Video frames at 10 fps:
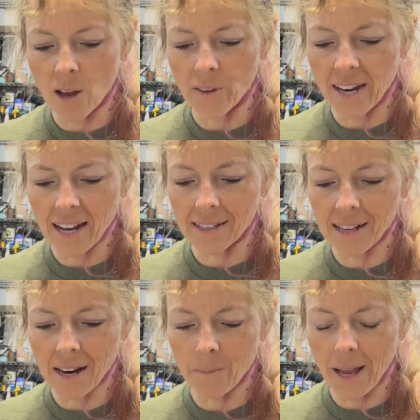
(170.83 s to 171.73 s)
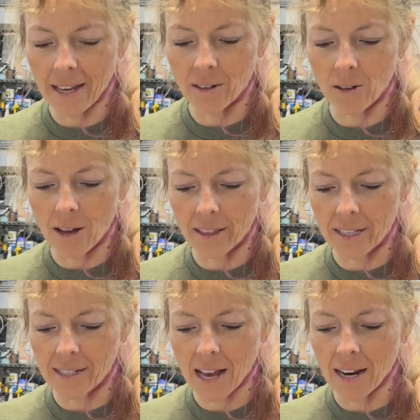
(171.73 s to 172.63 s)
the next side panel on the
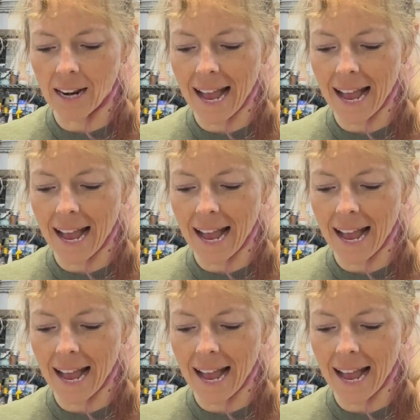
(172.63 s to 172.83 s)
side